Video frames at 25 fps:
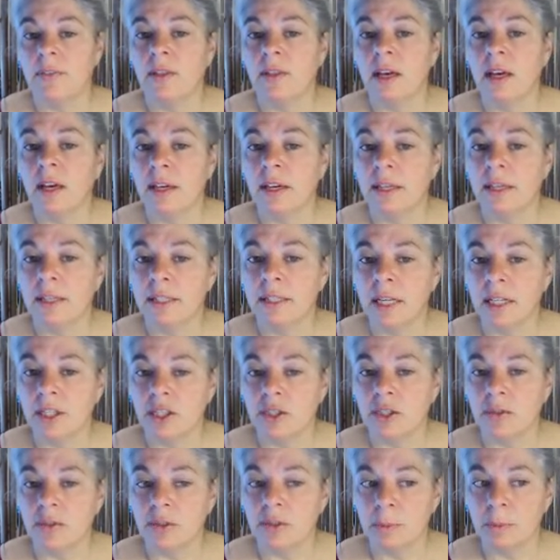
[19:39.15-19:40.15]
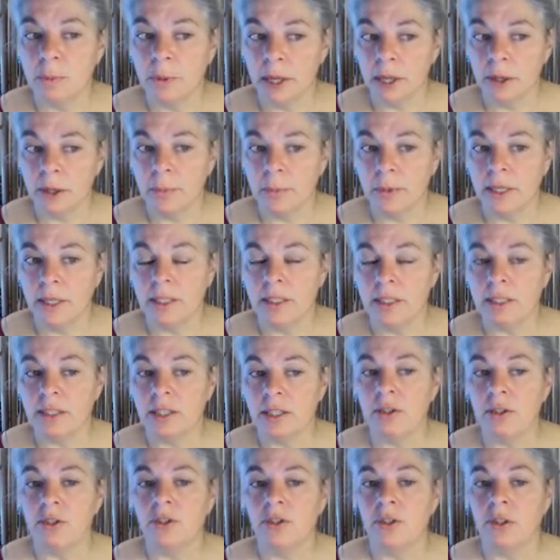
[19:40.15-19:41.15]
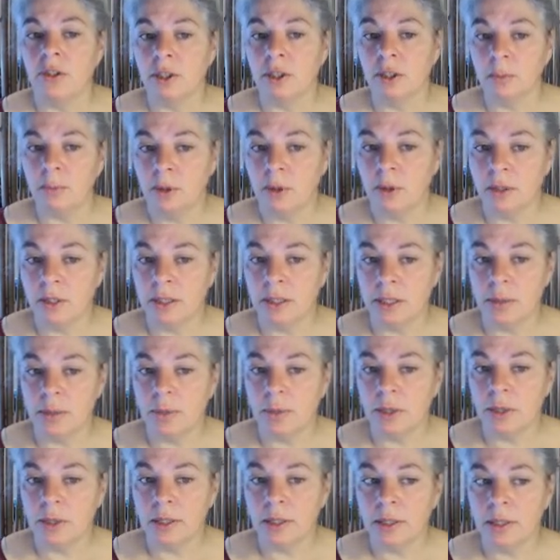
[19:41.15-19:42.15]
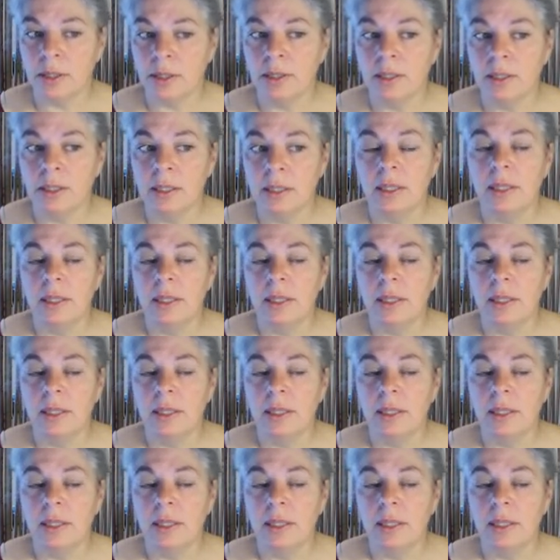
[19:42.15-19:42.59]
and the Higher National Diploma in Social and Community Work,